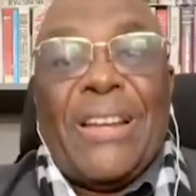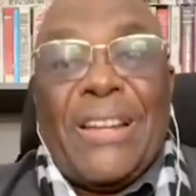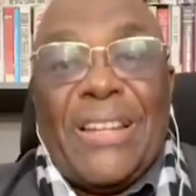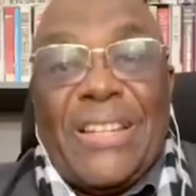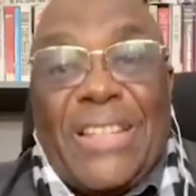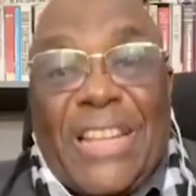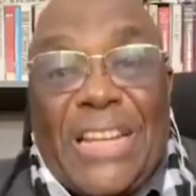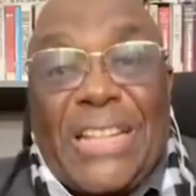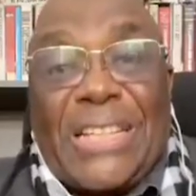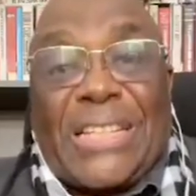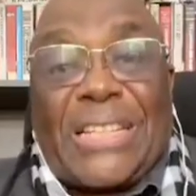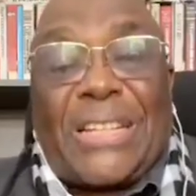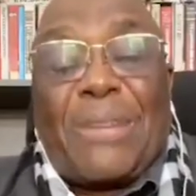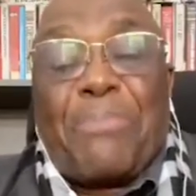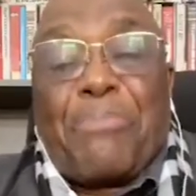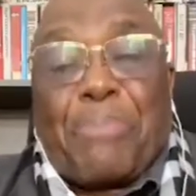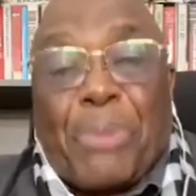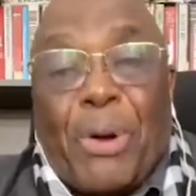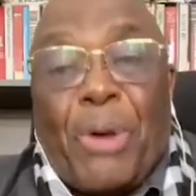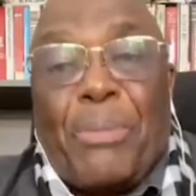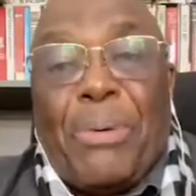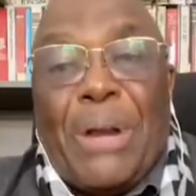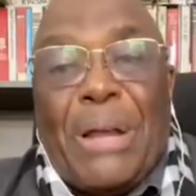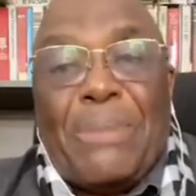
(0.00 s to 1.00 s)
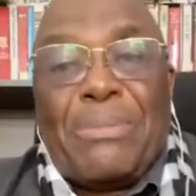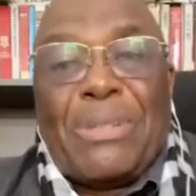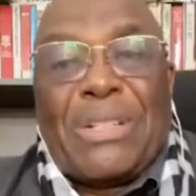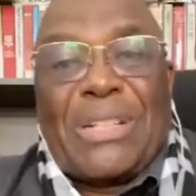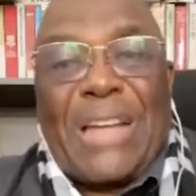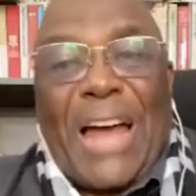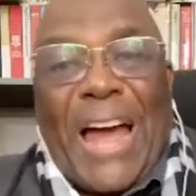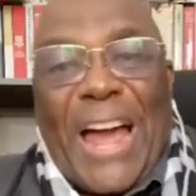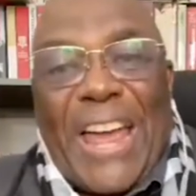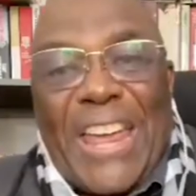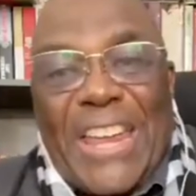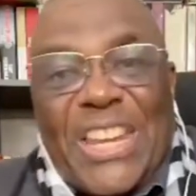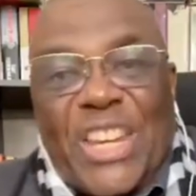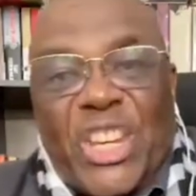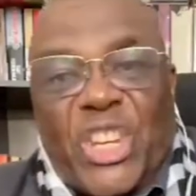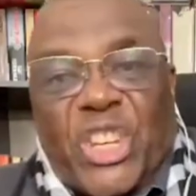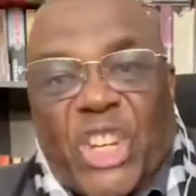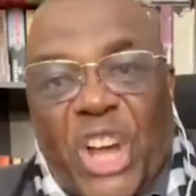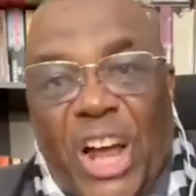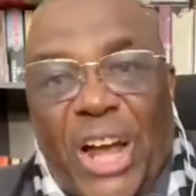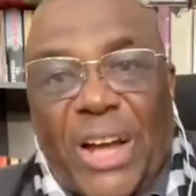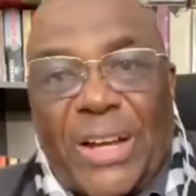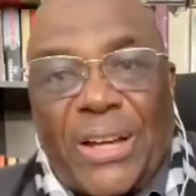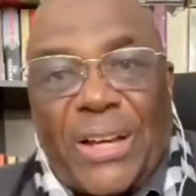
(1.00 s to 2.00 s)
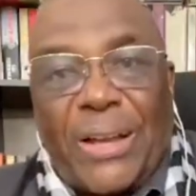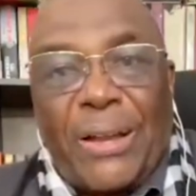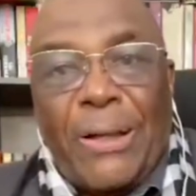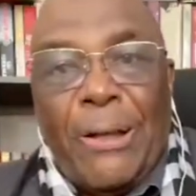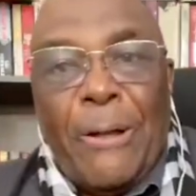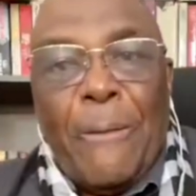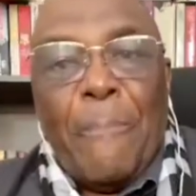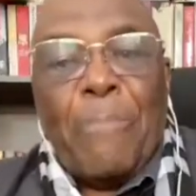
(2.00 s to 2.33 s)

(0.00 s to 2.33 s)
These problems are in Chad.